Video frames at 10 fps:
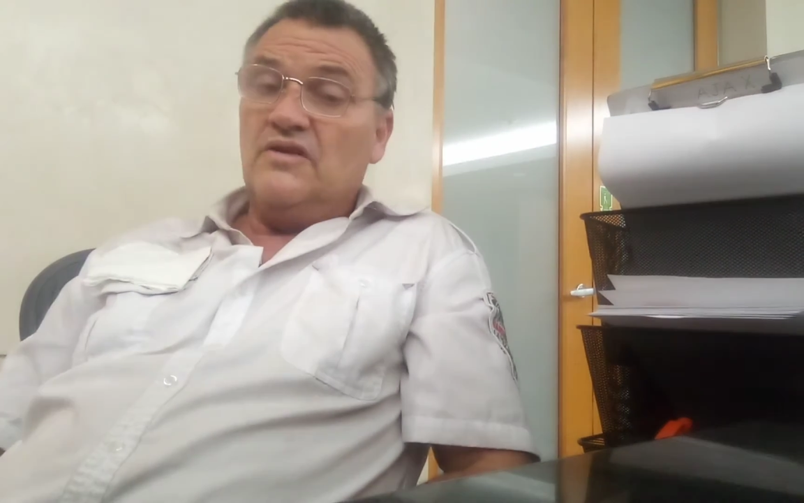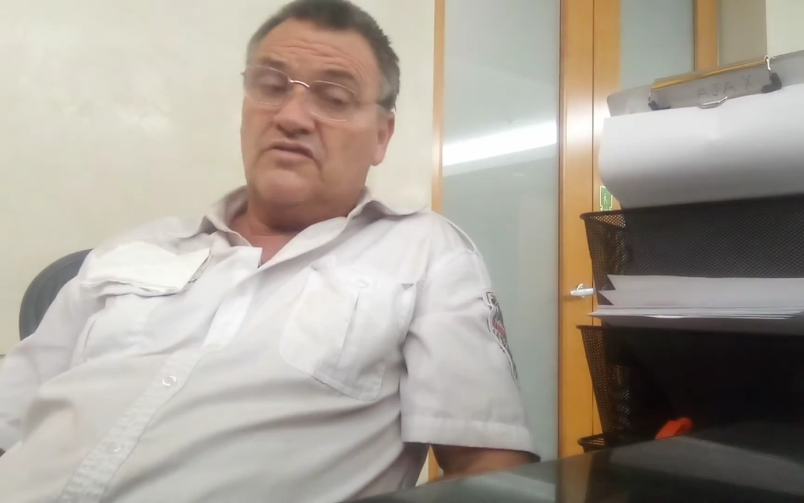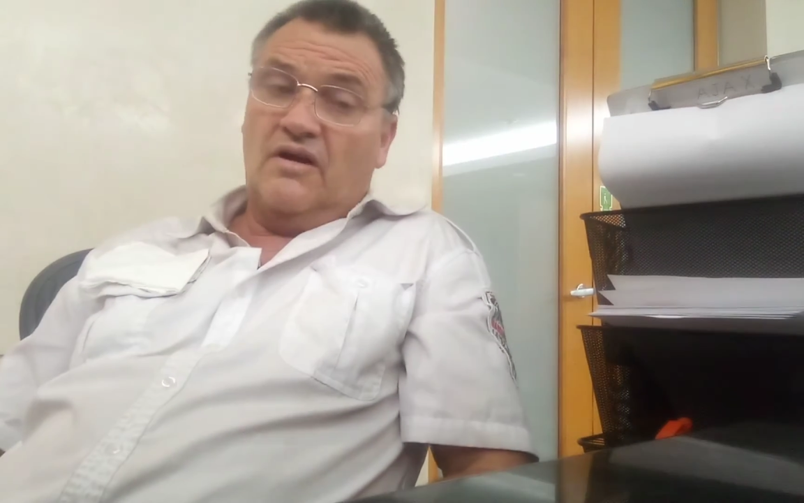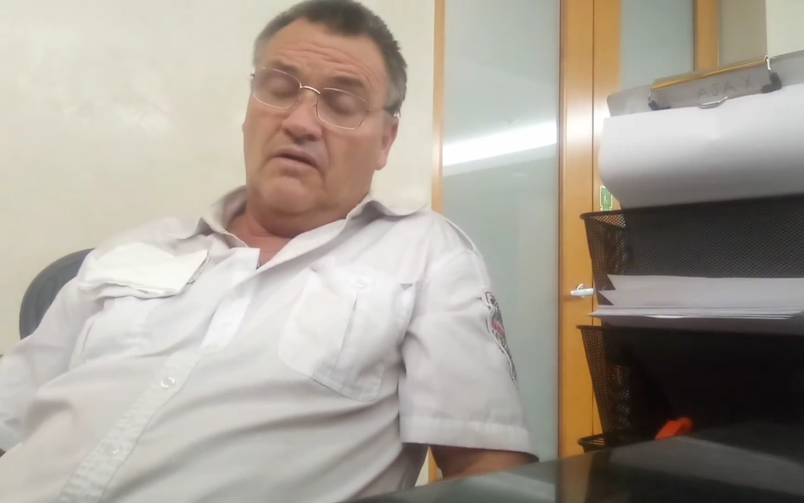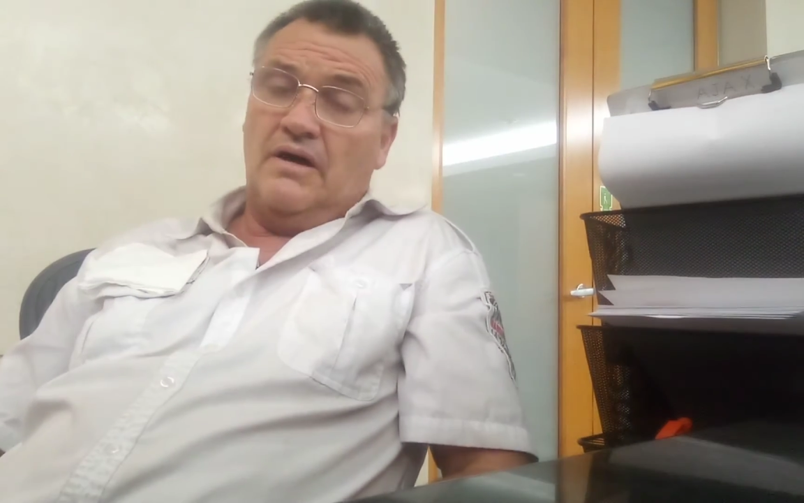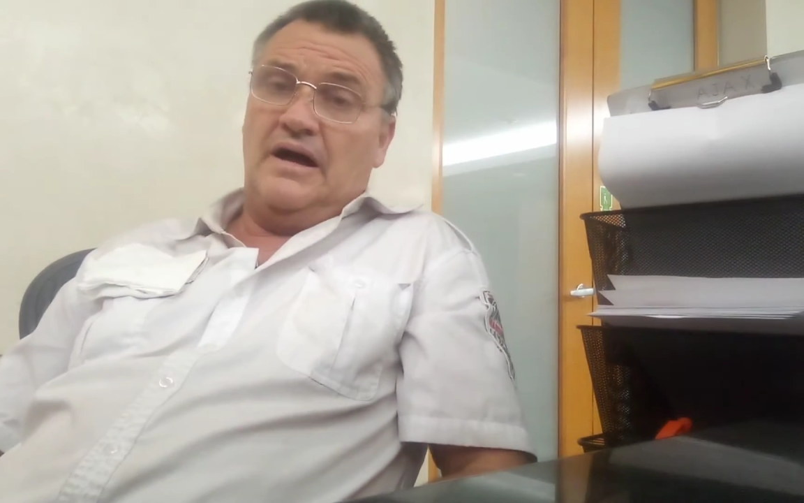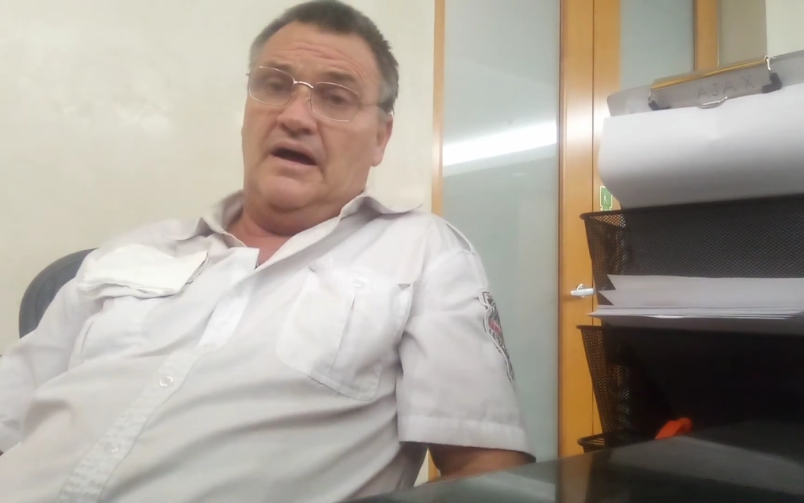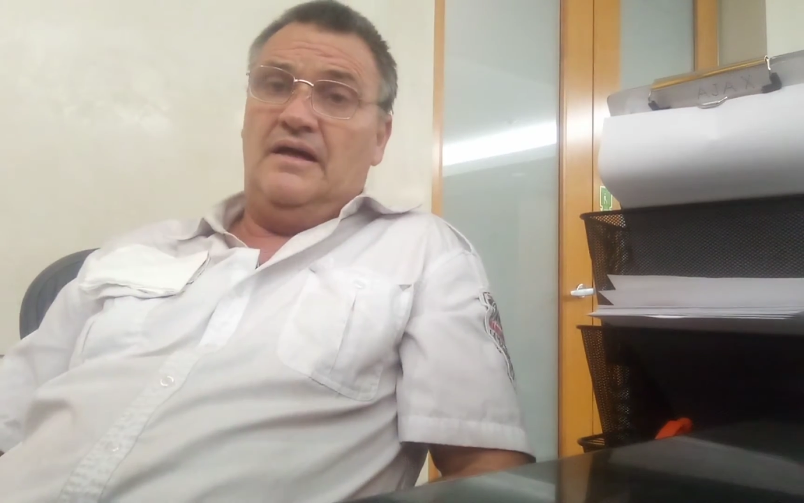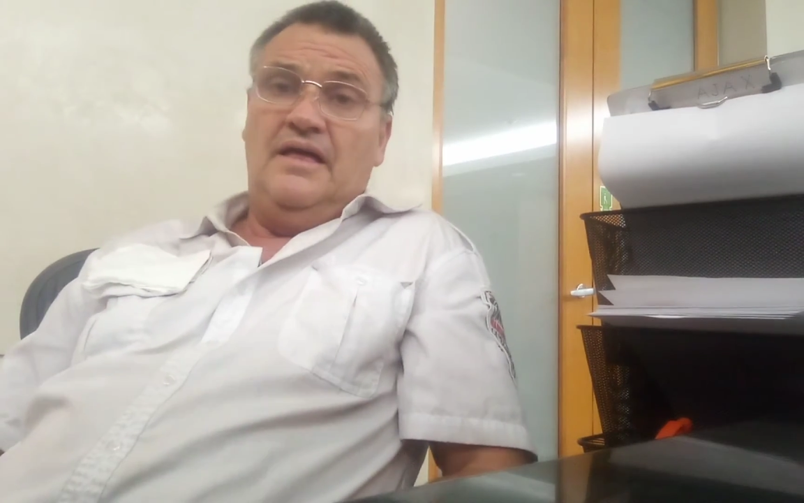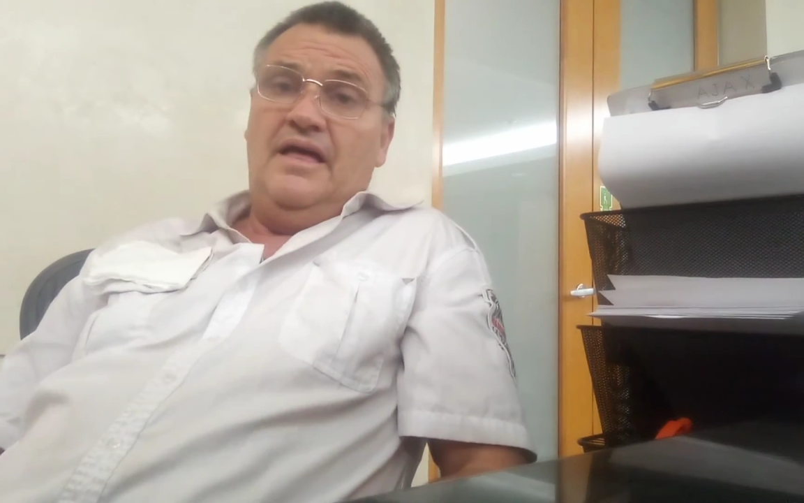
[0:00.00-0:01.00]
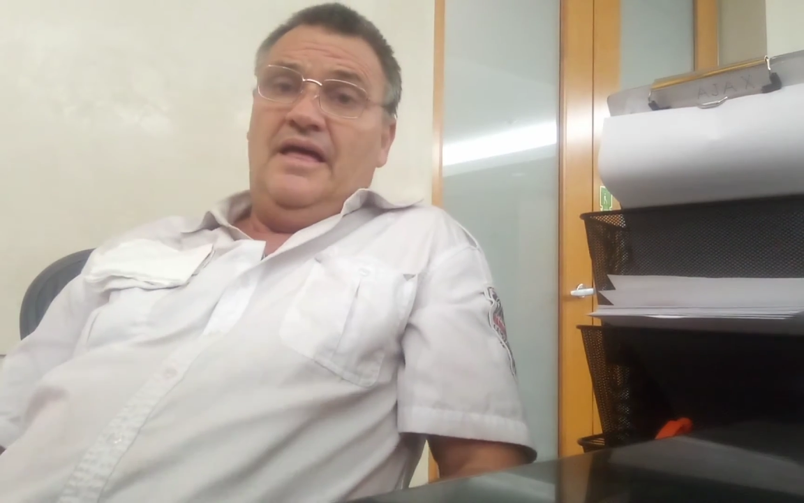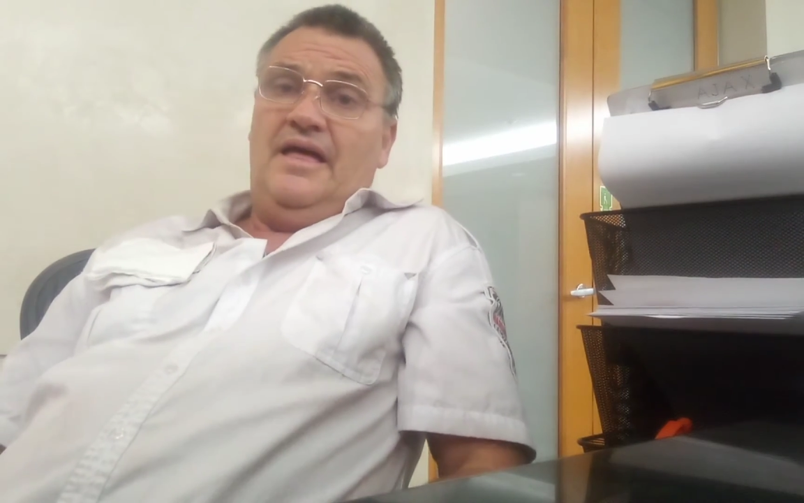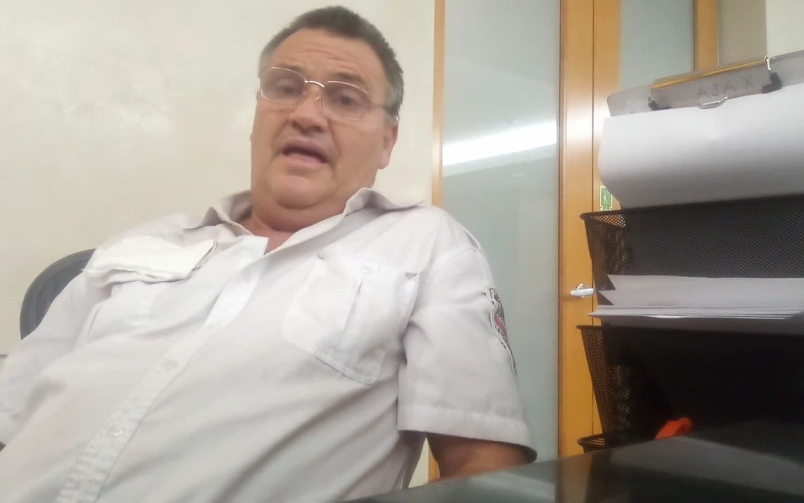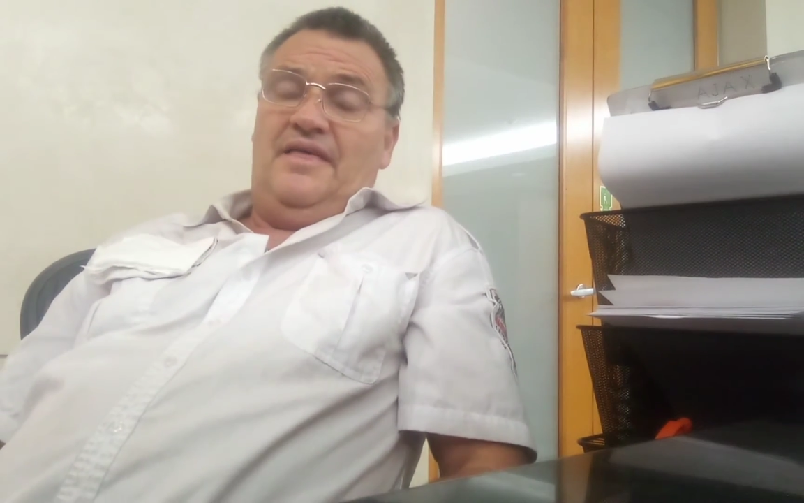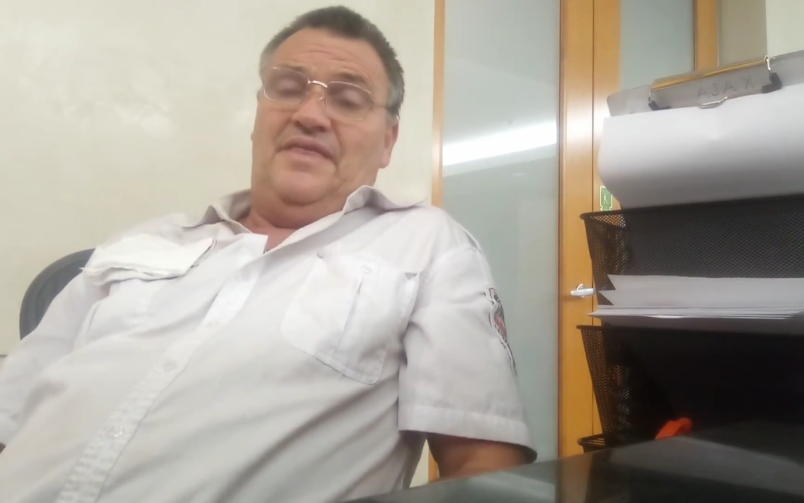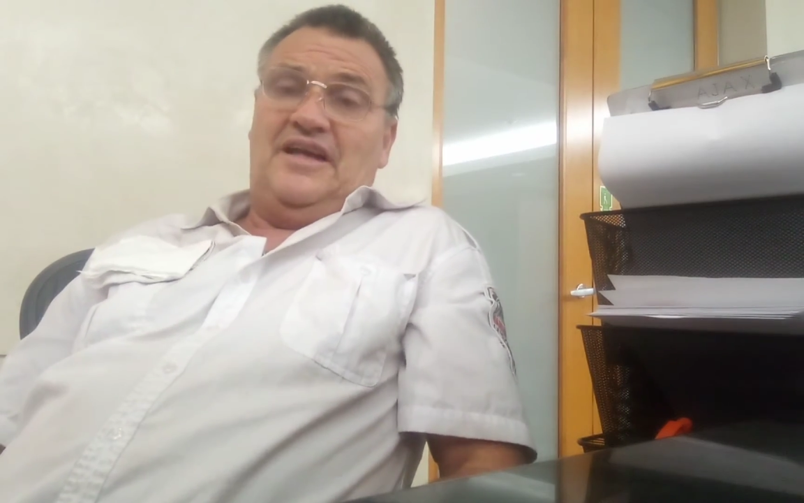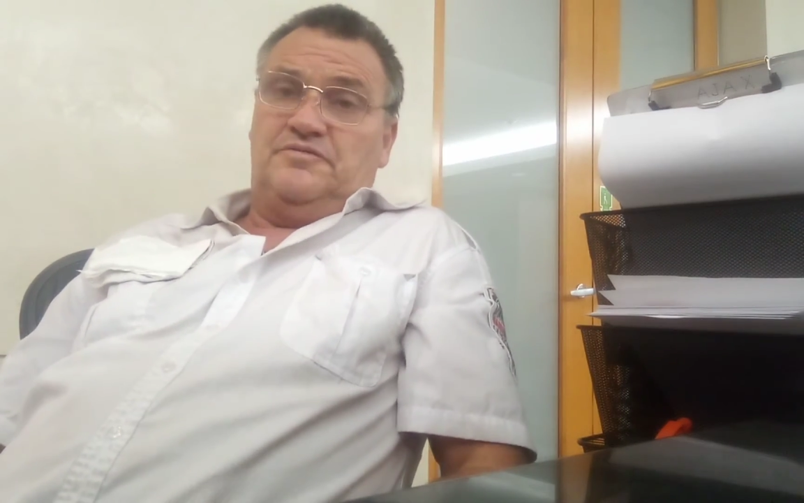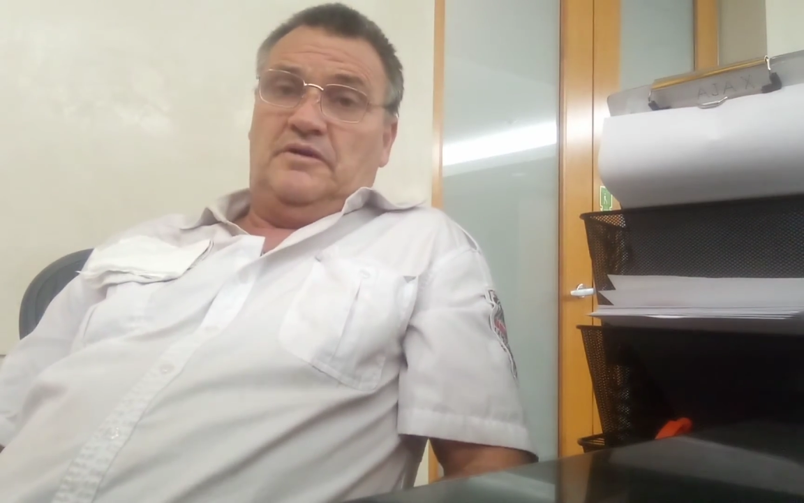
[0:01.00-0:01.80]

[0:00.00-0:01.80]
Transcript: So uh, that's